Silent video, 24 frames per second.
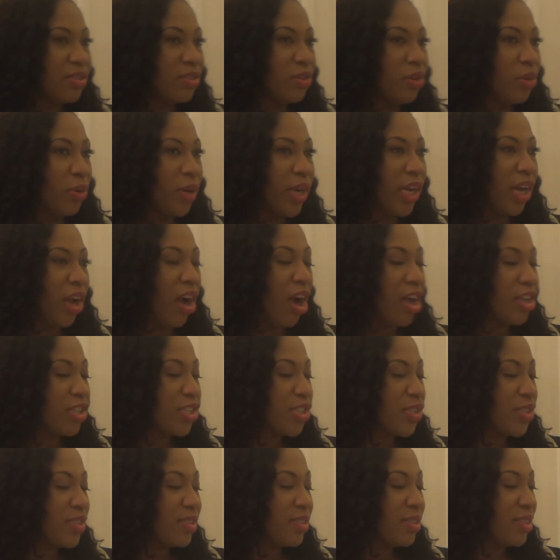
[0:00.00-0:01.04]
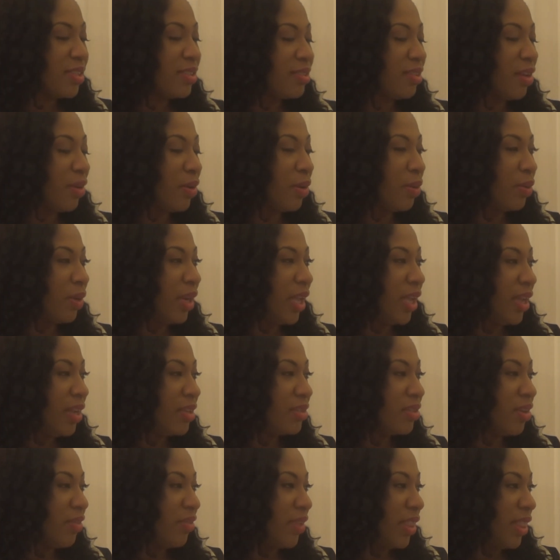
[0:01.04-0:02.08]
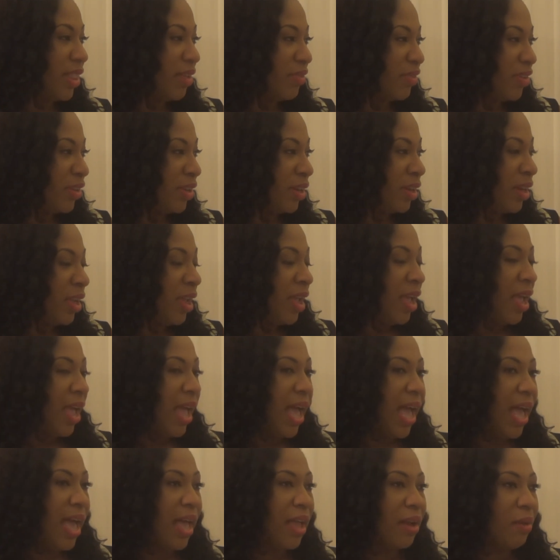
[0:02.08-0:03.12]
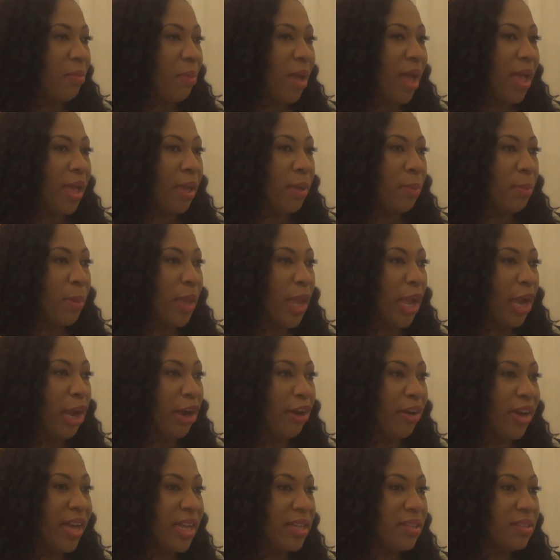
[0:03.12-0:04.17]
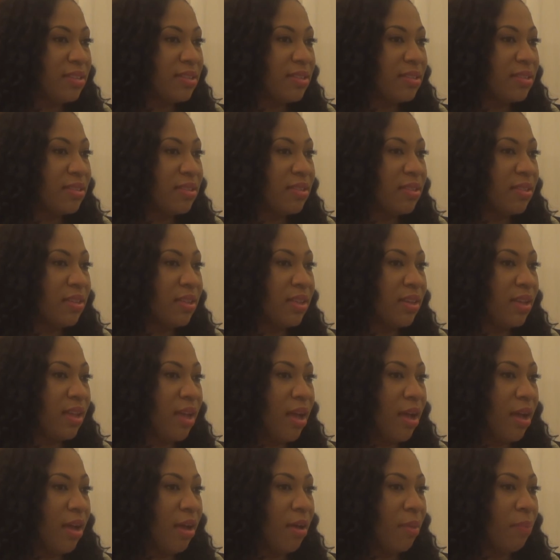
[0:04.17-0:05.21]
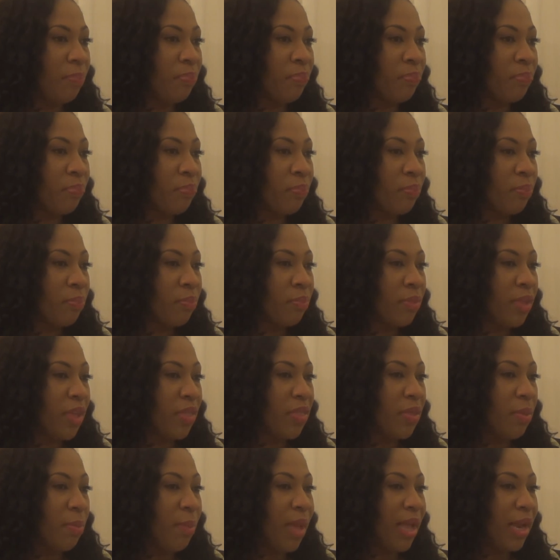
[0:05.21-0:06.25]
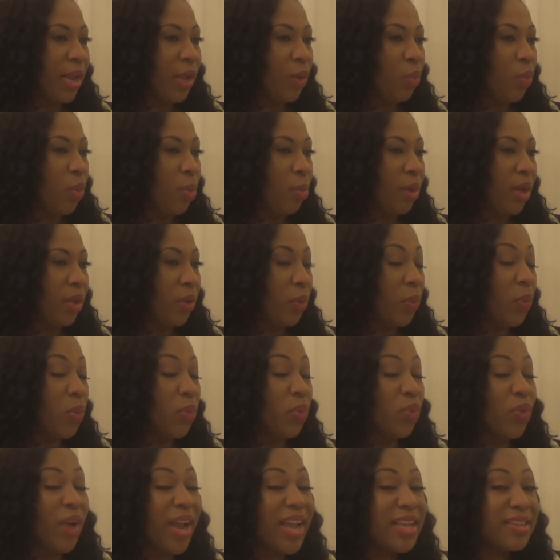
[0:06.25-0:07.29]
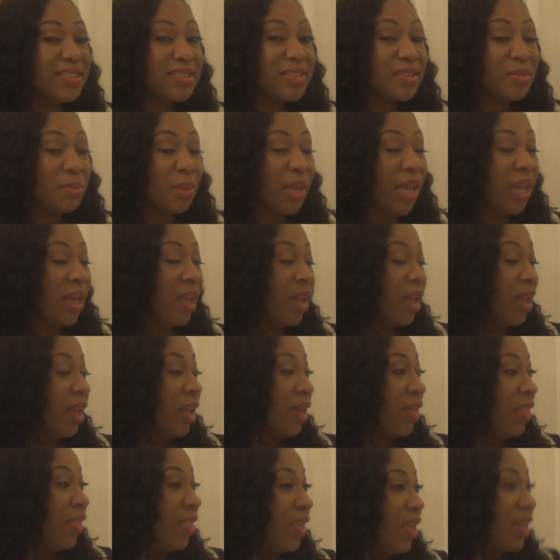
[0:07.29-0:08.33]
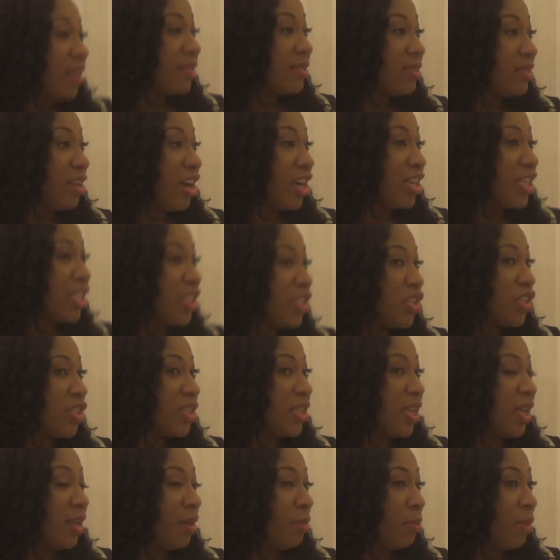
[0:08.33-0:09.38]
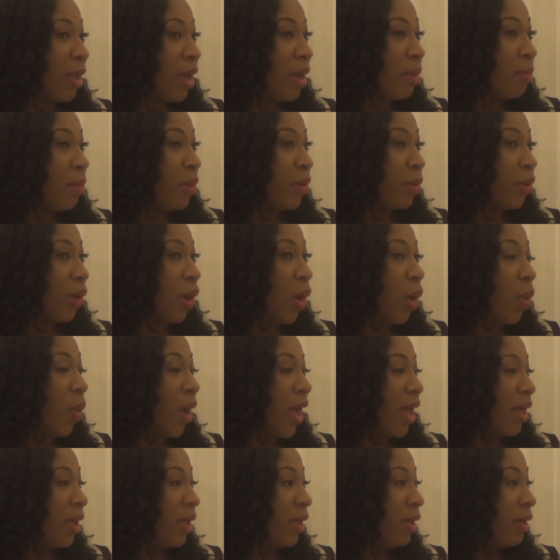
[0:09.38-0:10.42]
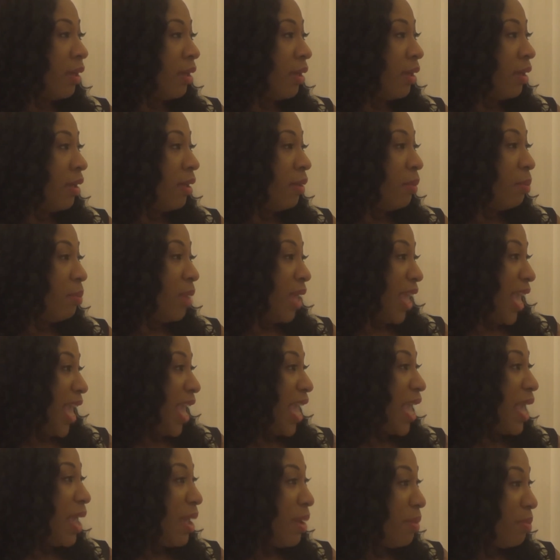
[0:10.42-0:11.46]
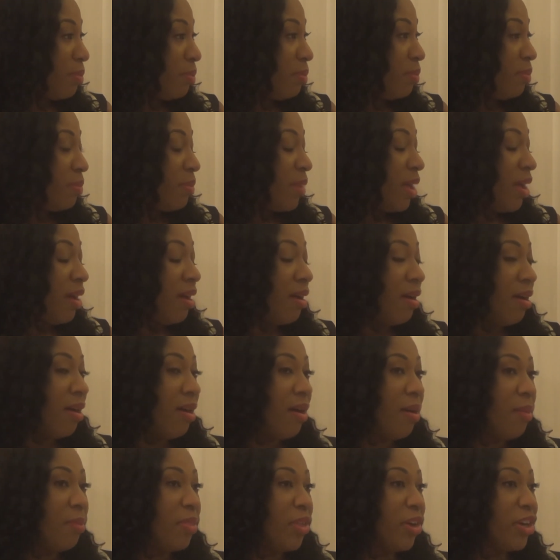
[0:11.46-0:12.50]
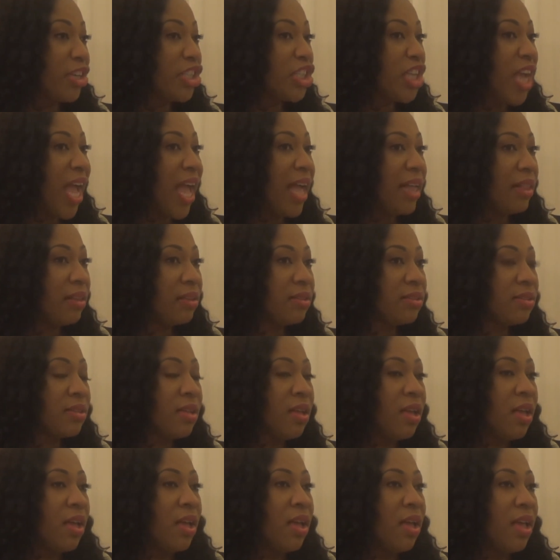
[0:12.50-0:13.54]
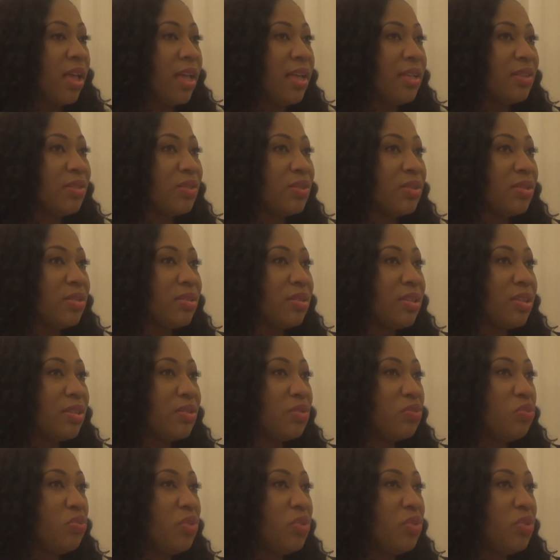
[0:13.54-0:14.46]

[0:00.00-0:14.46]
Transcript: to grow in consciousness around the age of 11, and my parents, the man and woman who raised me, they started to tell me about how I became their child. It